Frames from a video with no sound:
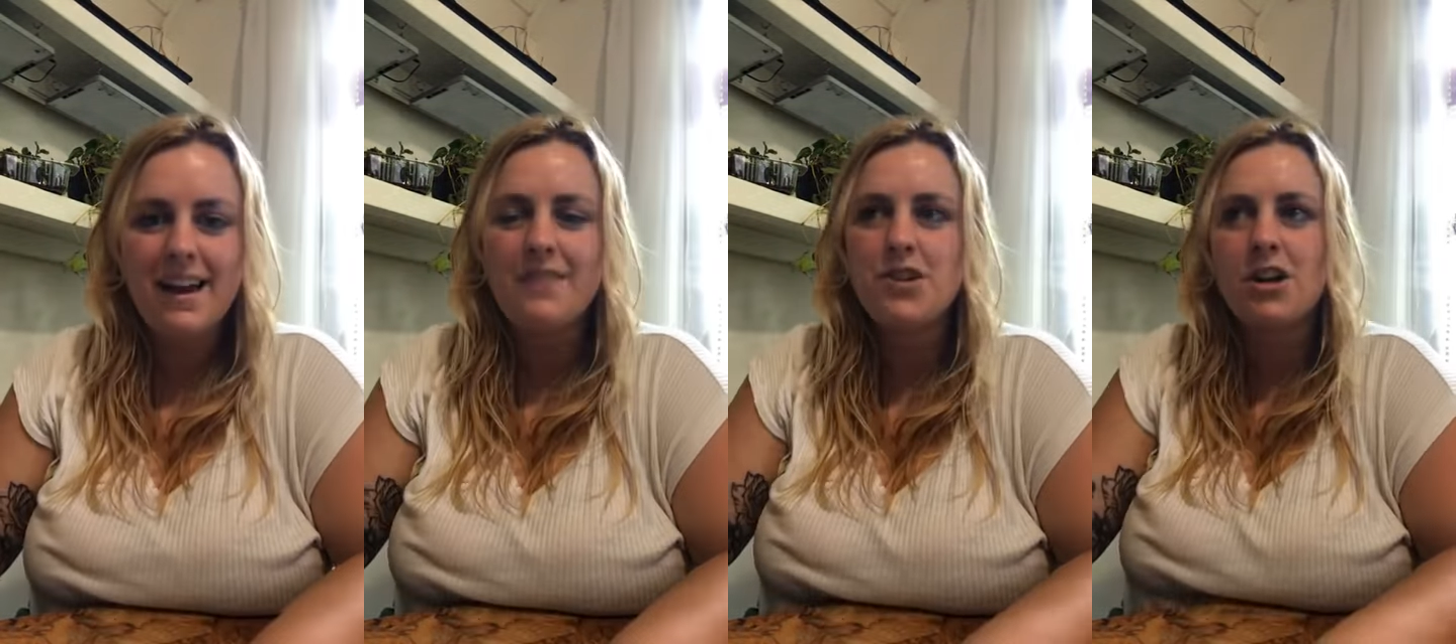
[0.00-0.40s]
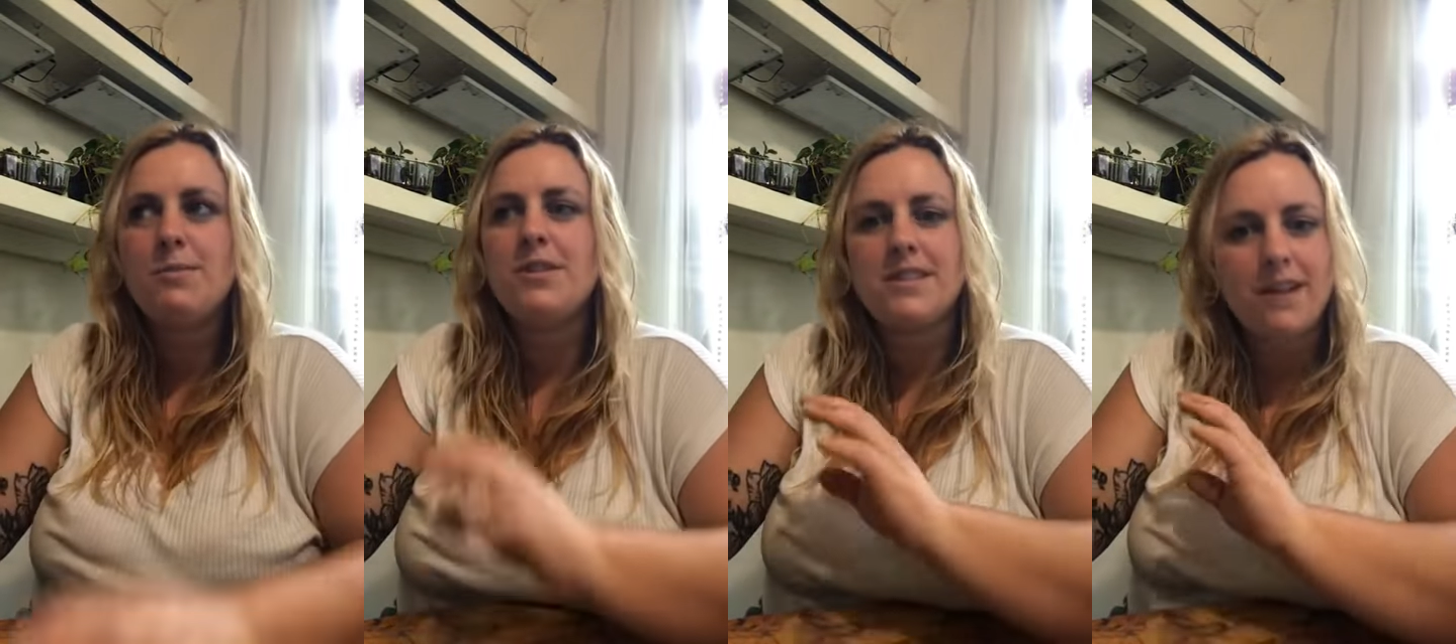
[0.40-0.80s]
and I've talked
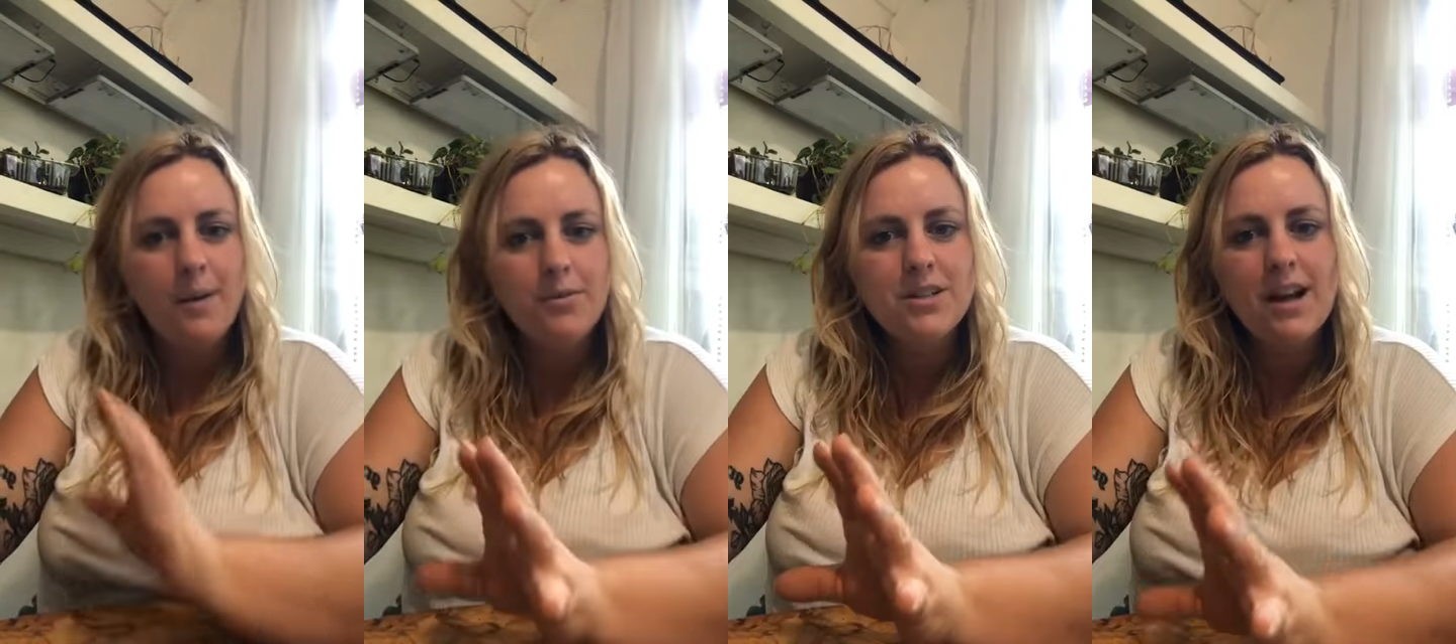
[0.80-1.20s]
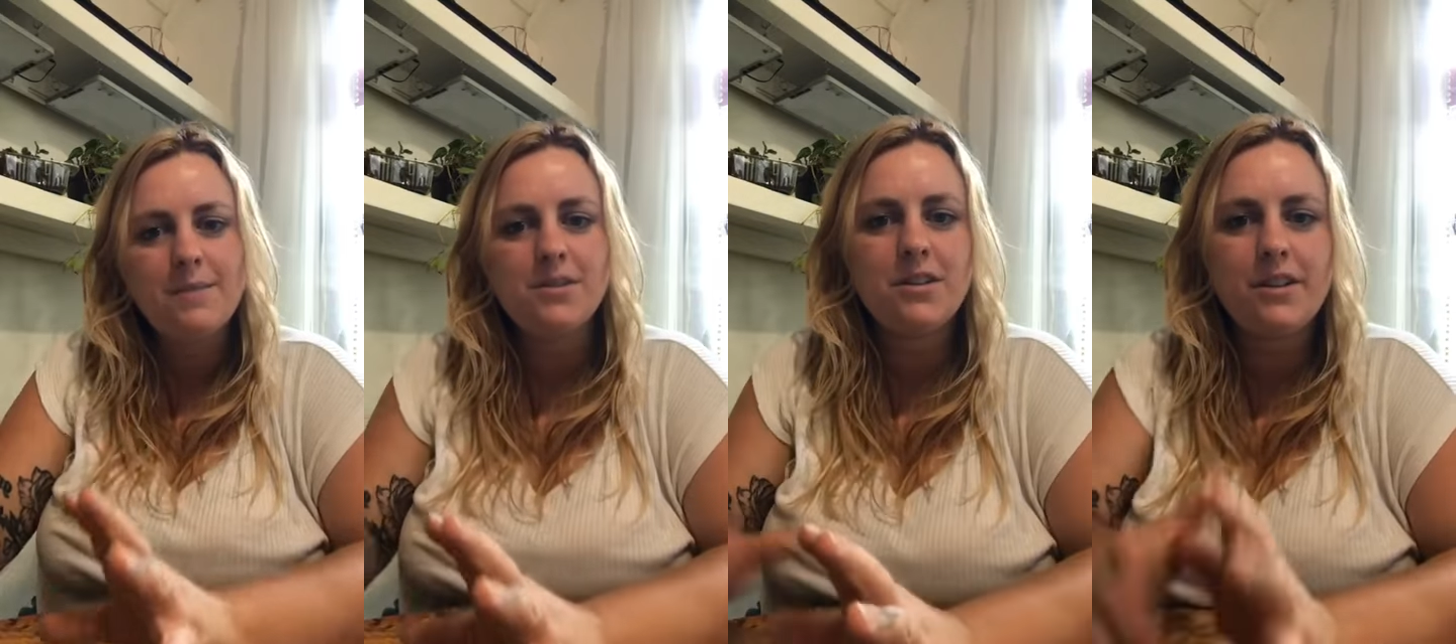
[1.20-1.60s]
about this a couple
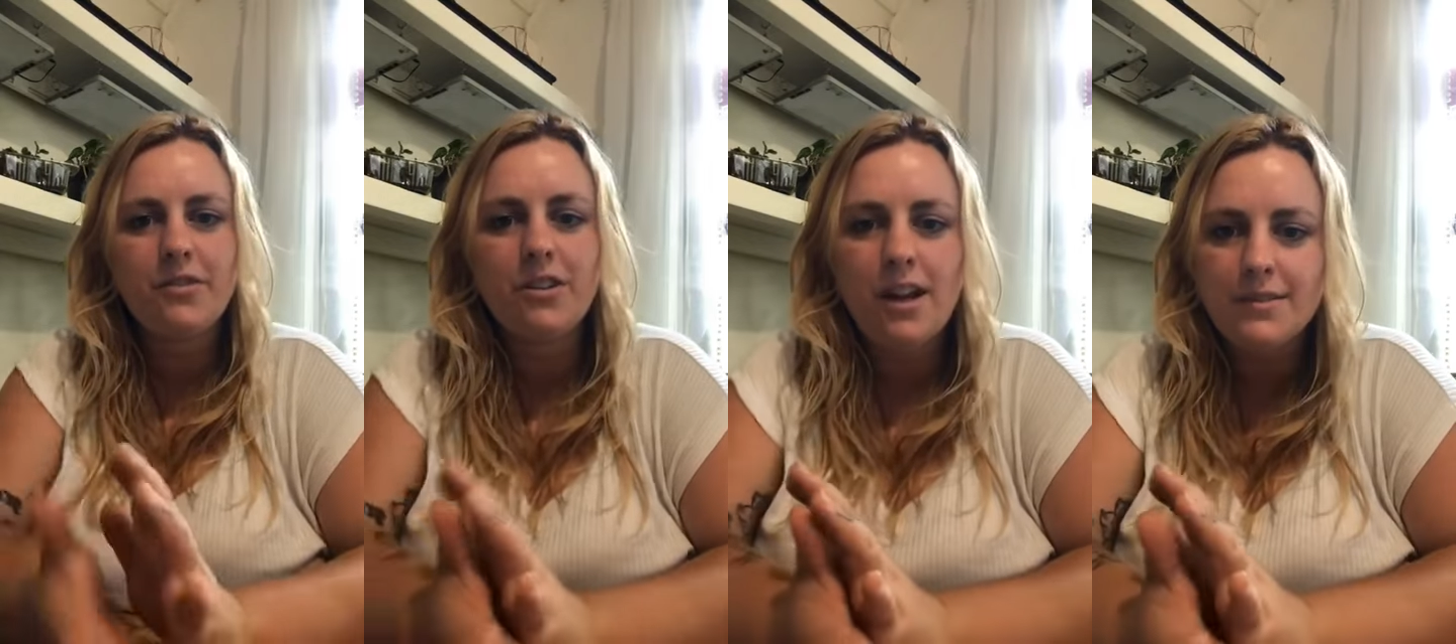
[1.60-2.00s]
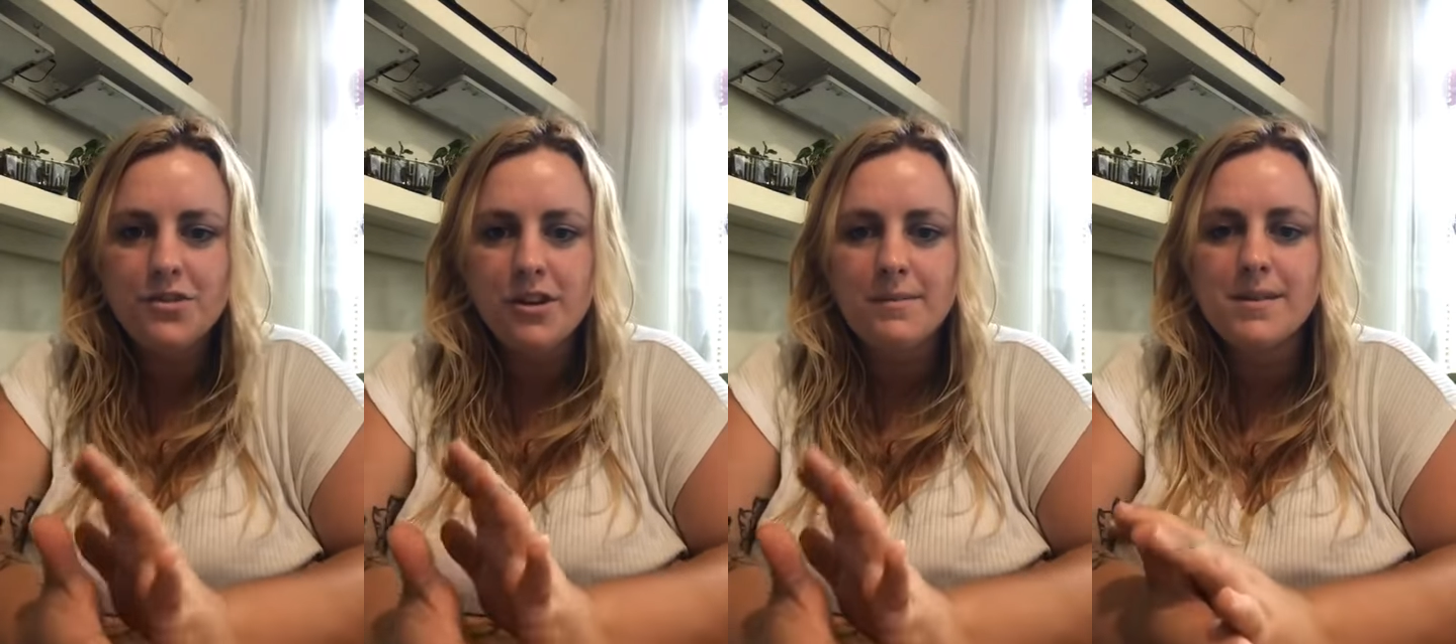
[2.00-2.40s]
times on the different live
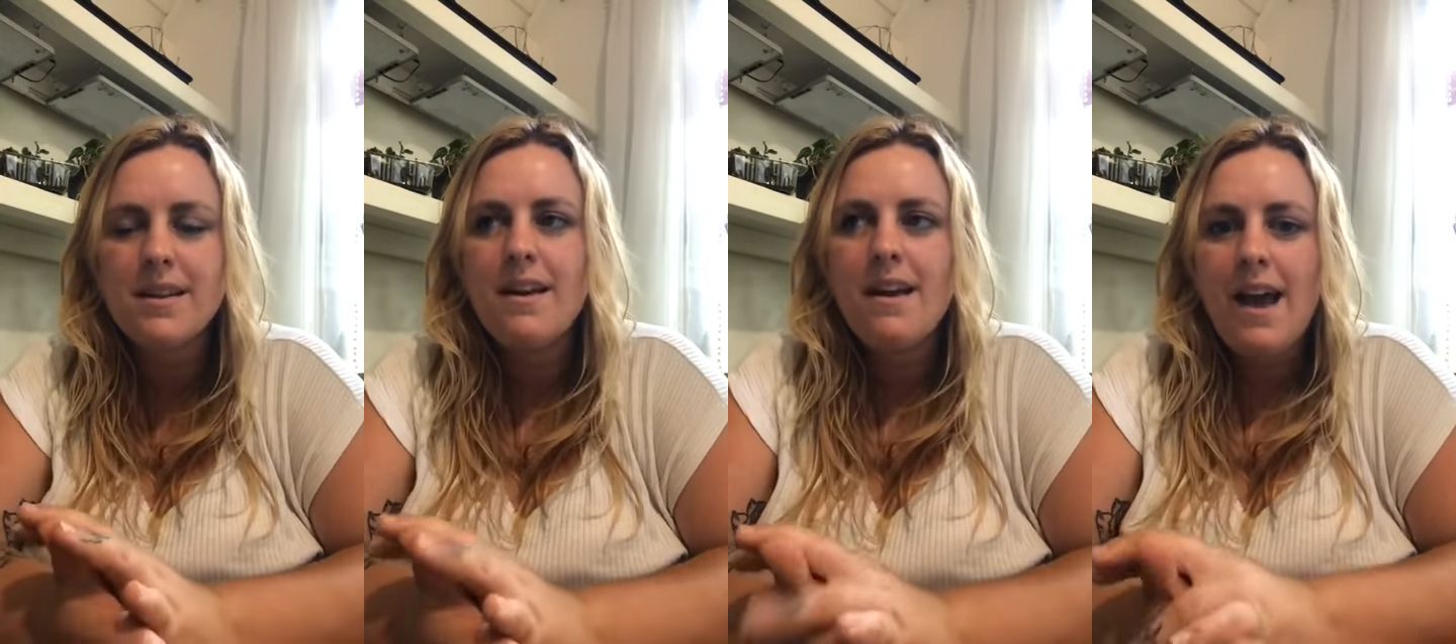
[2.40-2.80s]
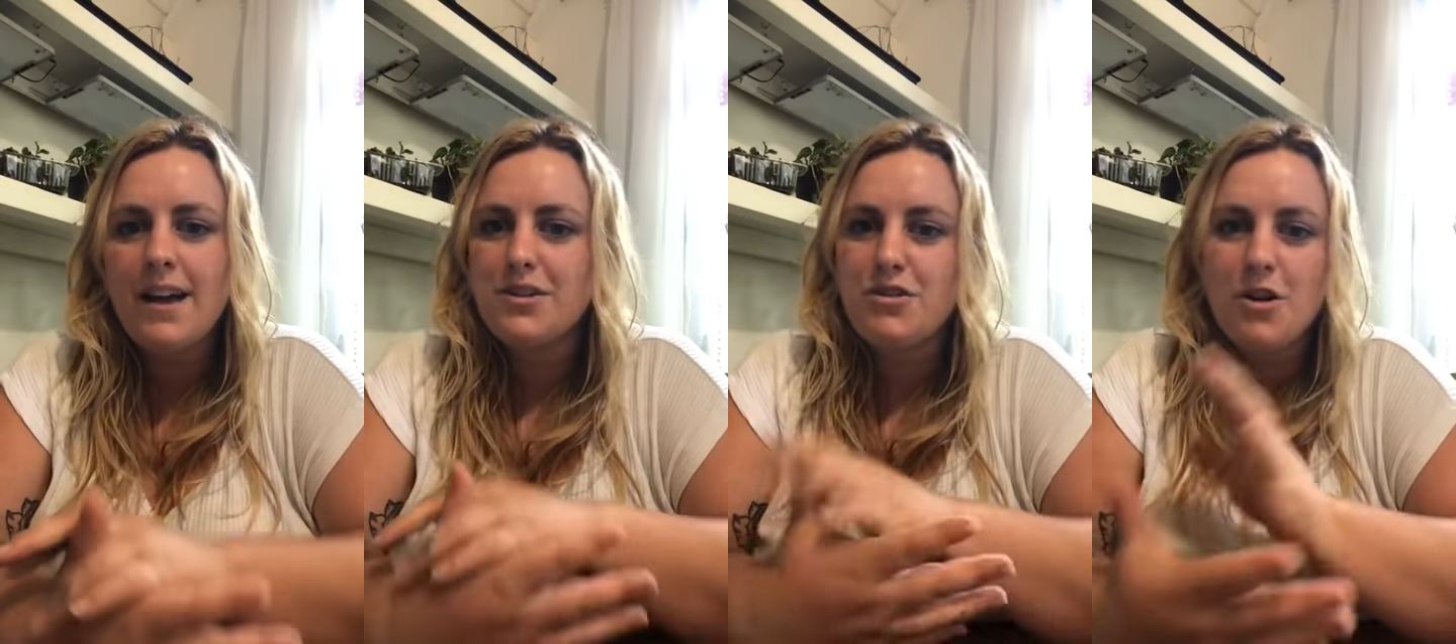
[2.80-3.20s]
streams,
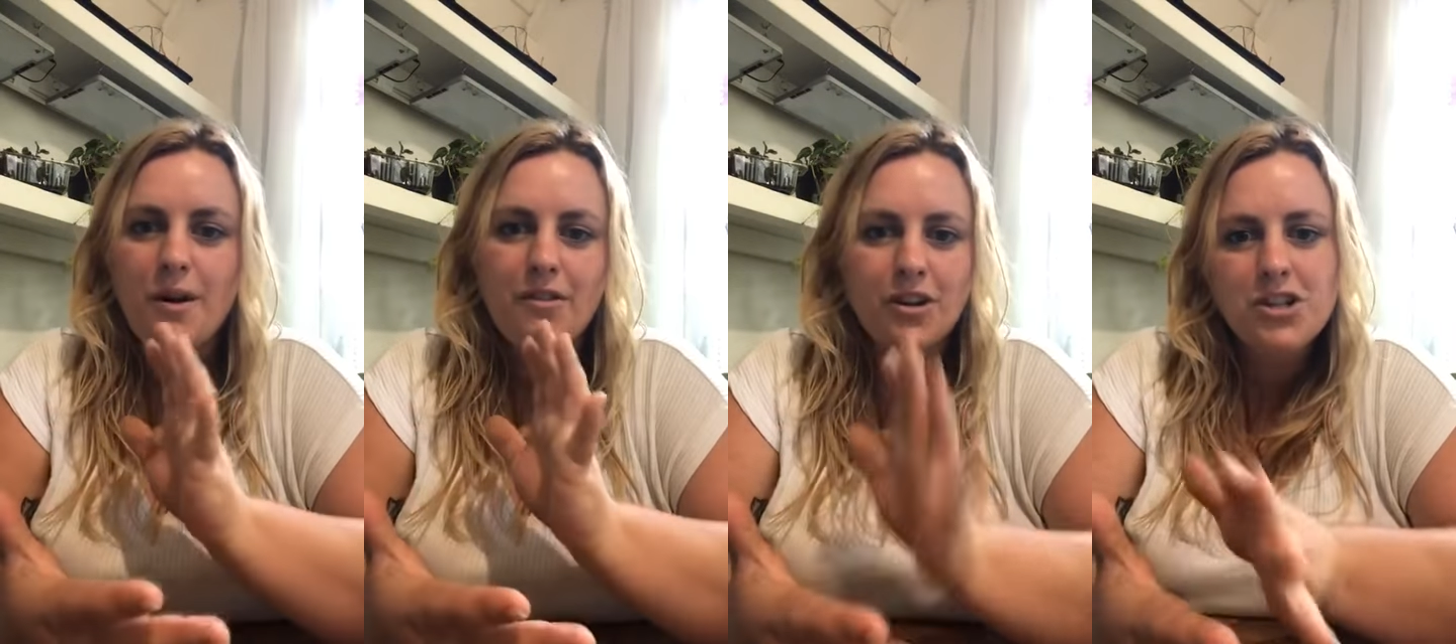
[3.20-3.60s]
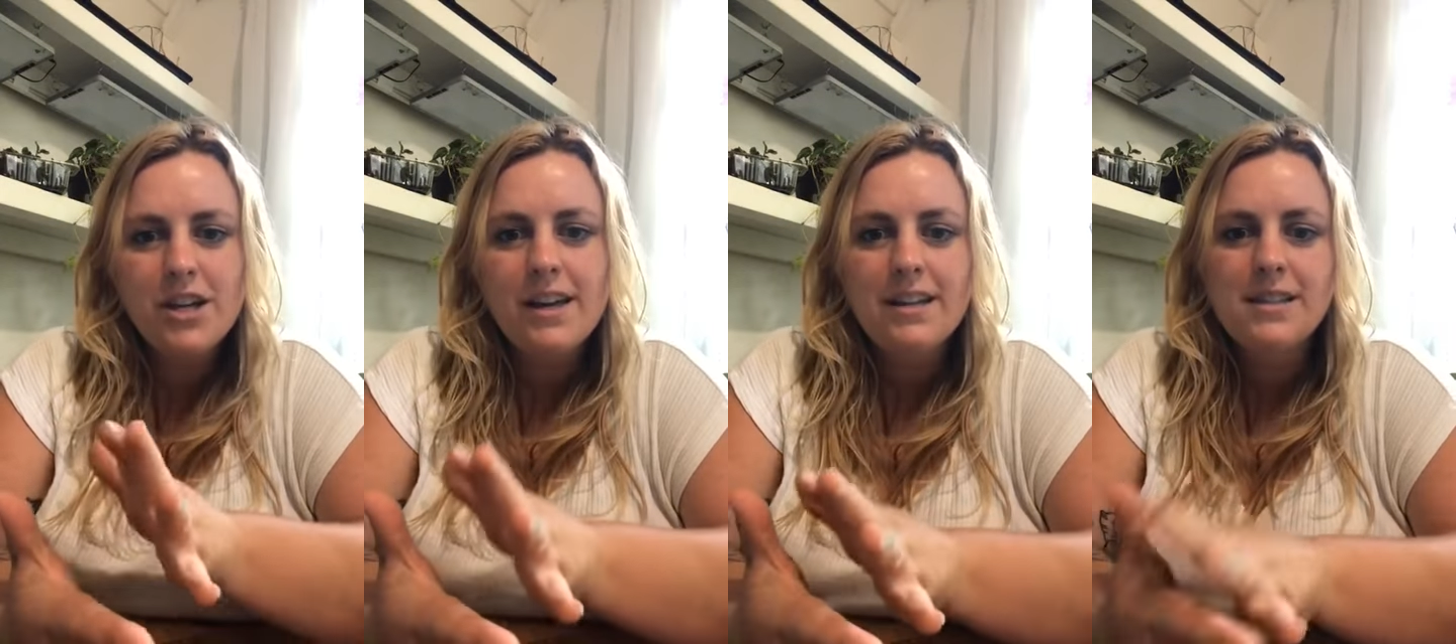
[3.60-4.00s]
as you know, I've got
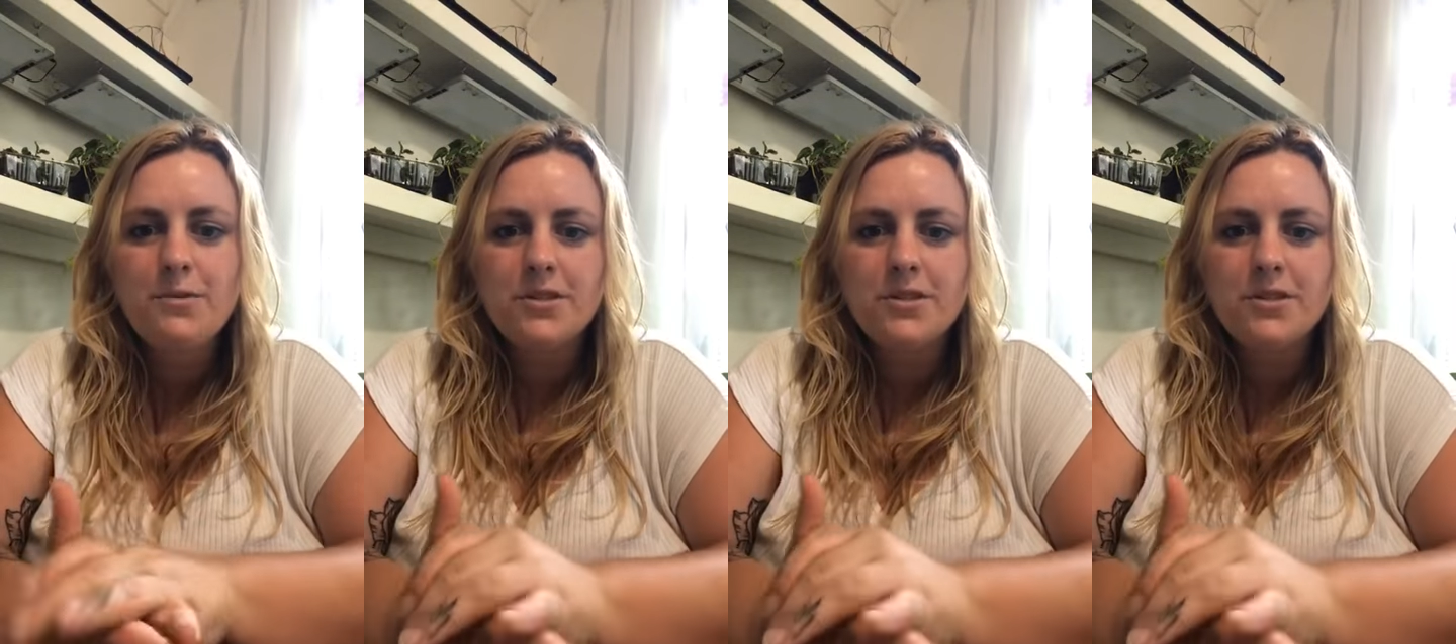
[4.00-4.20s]
chickens.